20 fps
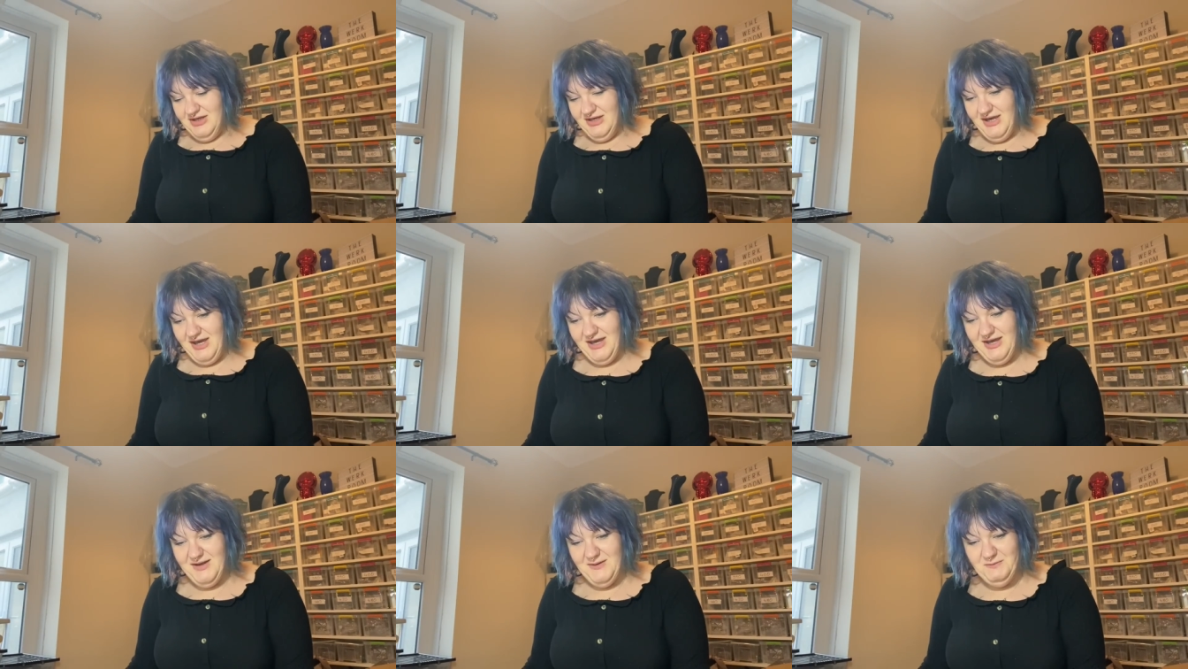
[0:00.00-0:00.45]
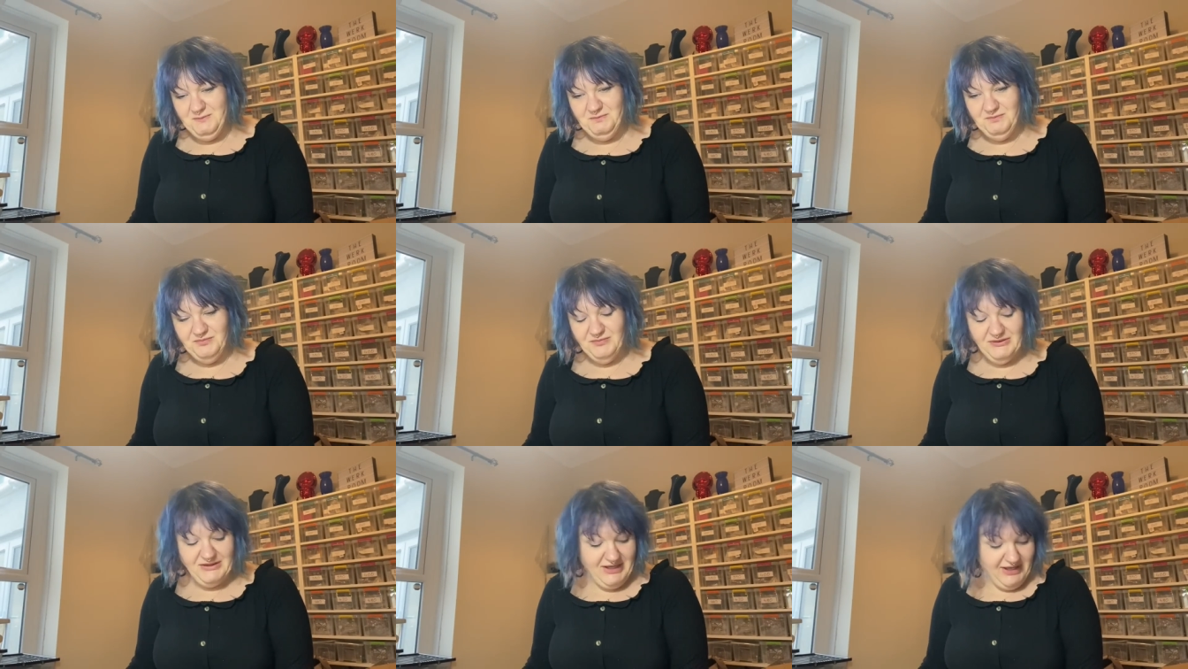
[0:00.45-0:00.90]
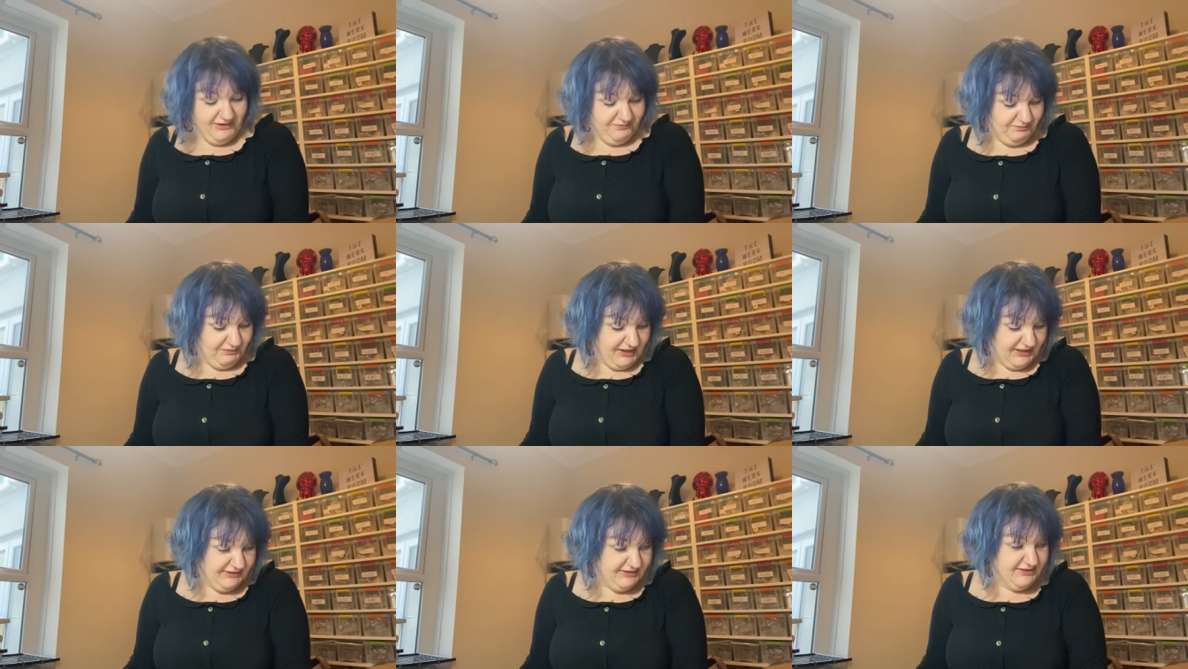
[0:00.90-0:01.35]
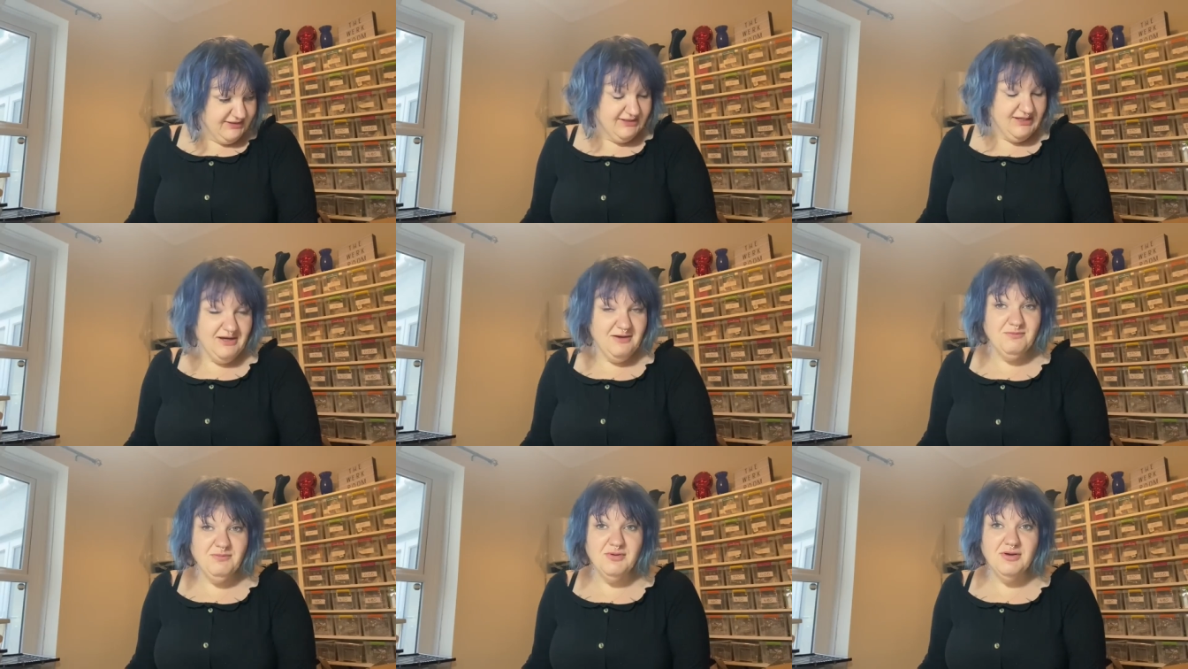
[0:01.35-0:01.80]
yeah, pack this
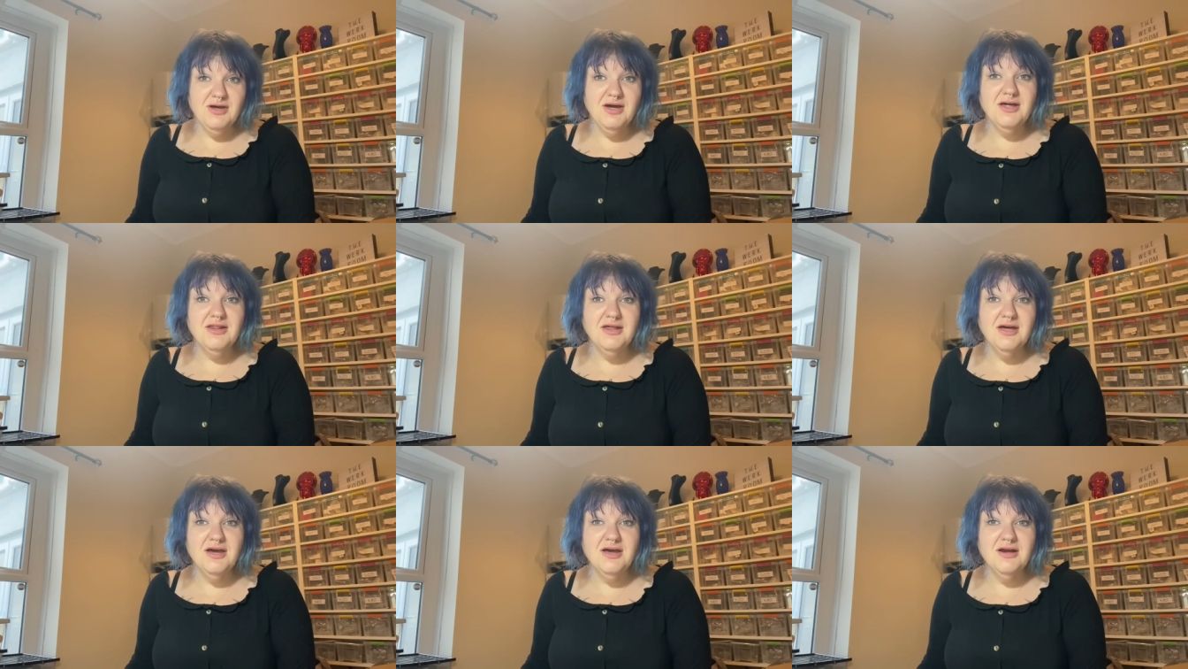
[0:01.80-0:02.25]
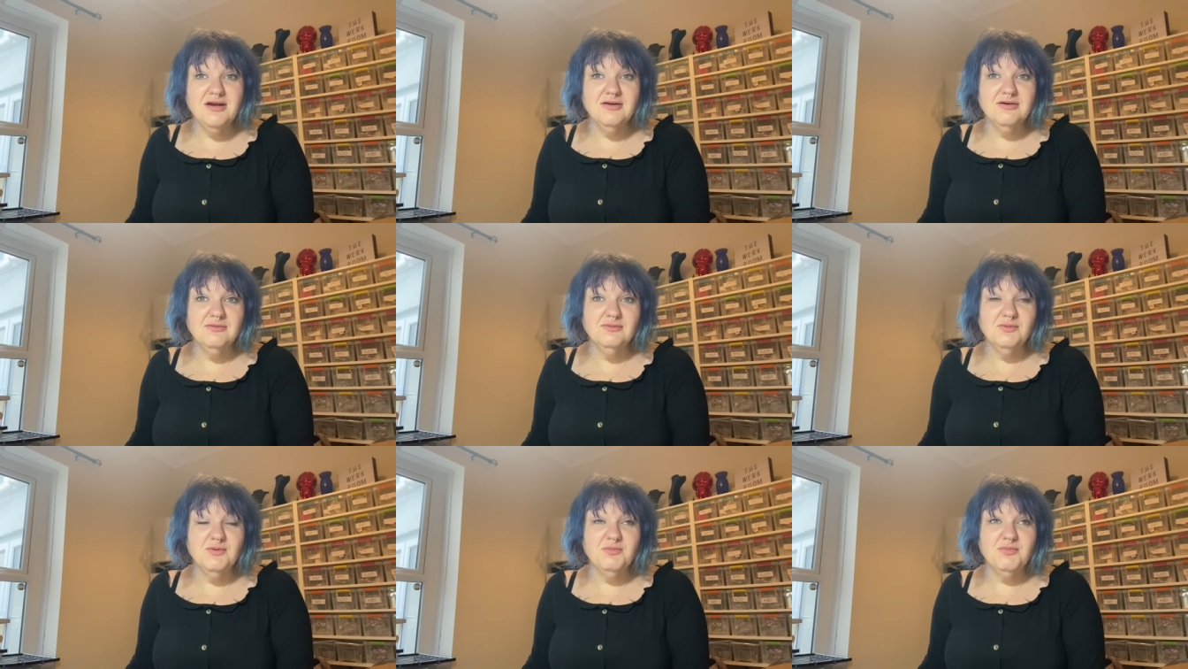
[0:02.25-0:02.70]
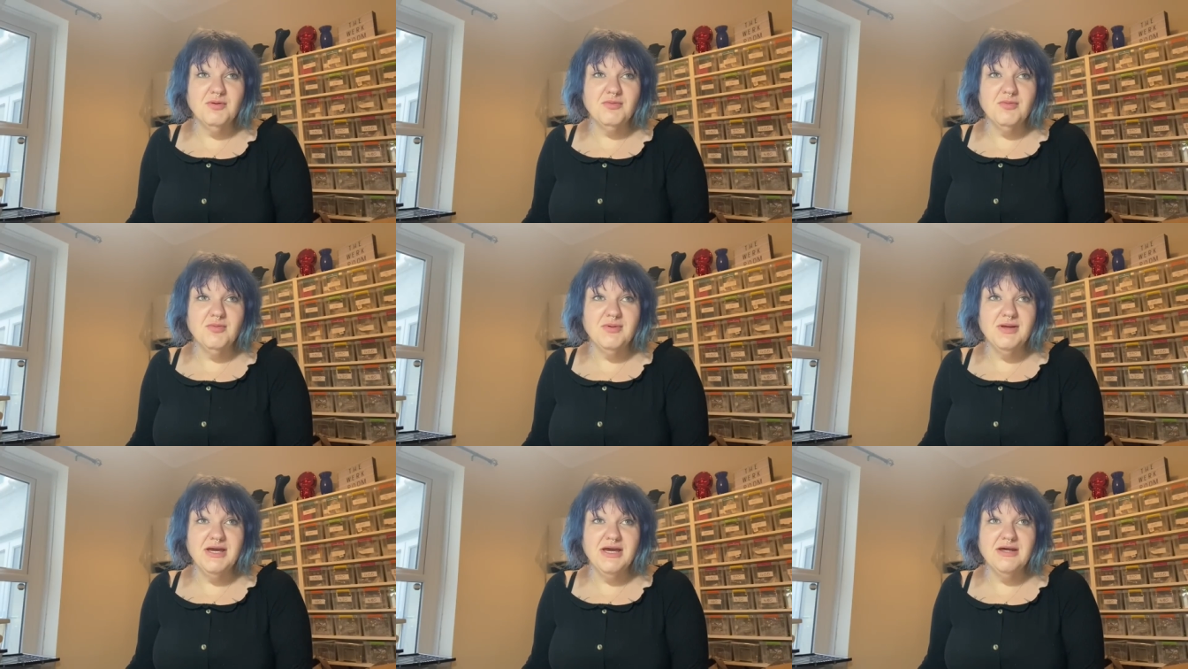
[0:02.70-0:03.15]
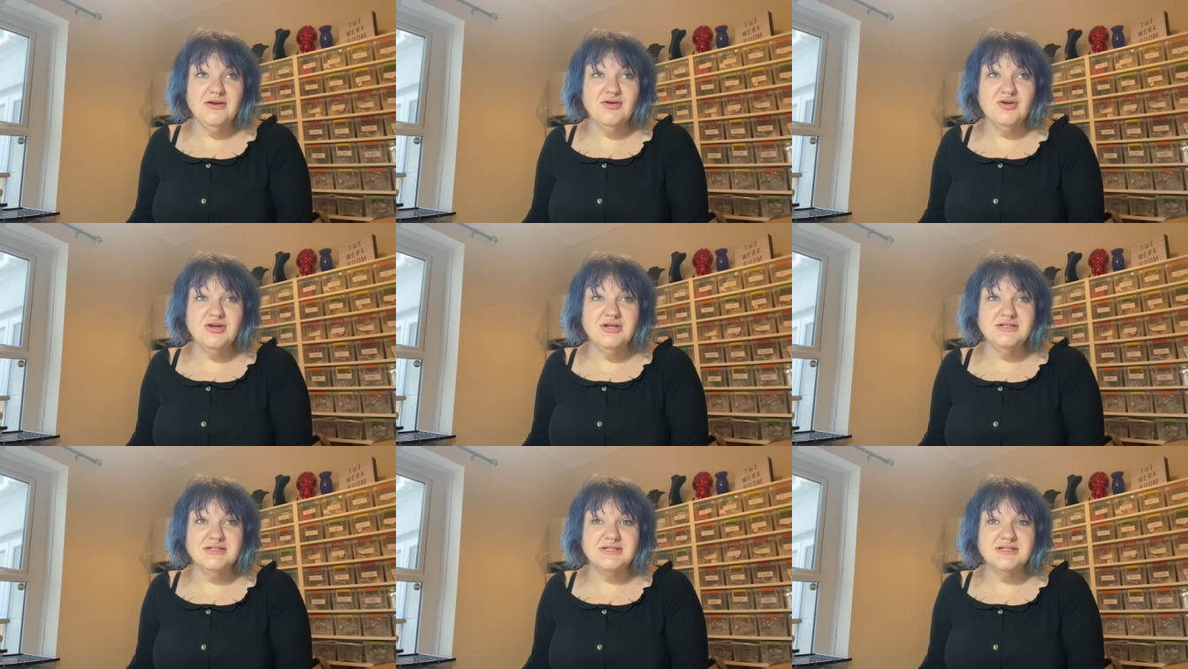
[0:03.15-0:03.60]
up and then we'll probably head
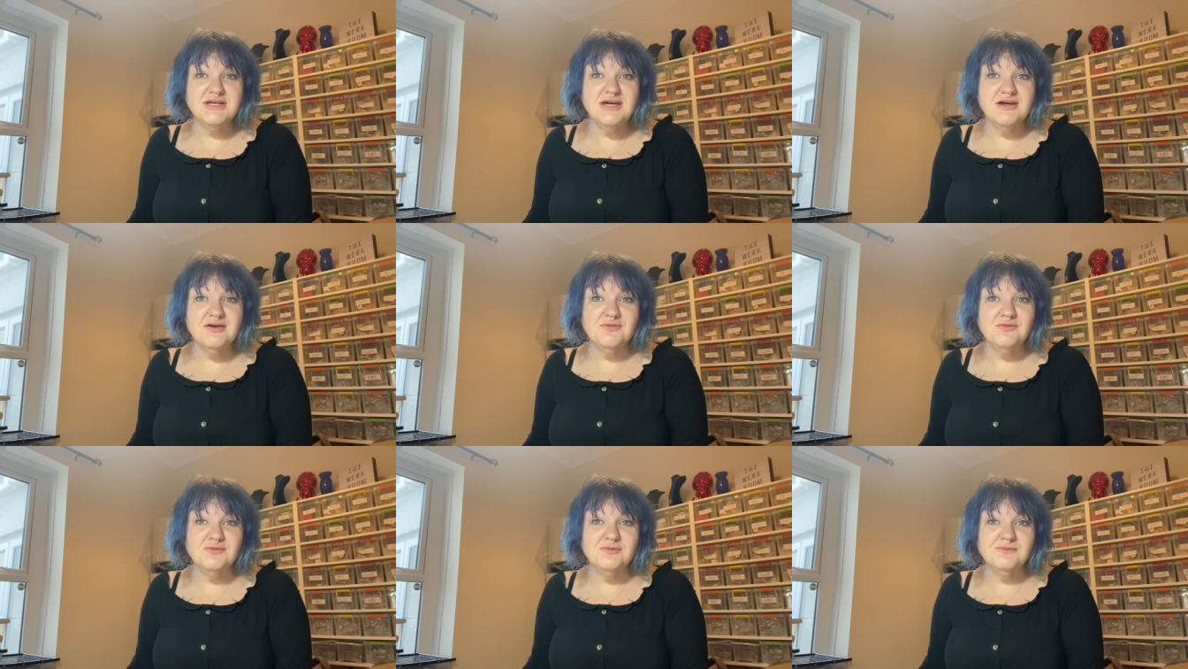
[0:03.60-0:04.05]
on into town.